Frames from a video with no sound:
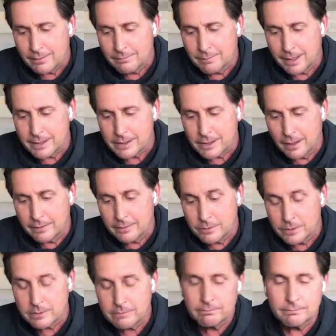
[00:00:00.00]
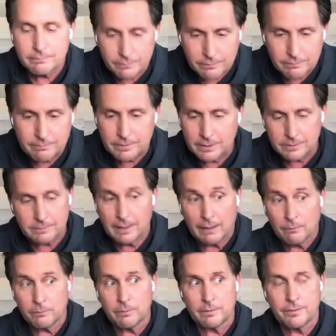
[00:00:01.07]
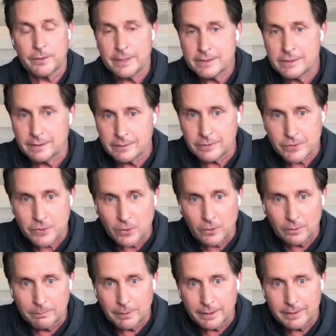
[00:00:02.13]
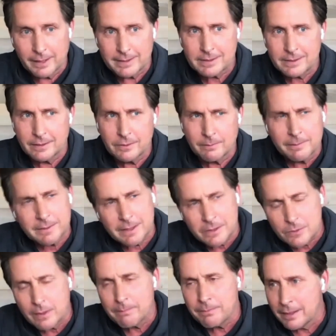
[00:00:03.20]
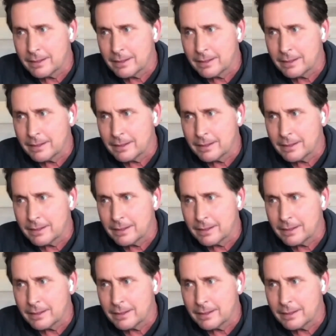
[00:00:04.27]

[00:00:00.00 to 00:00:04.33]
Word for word: my son, who's he's now 36 years old, but I said to him, here's what I'm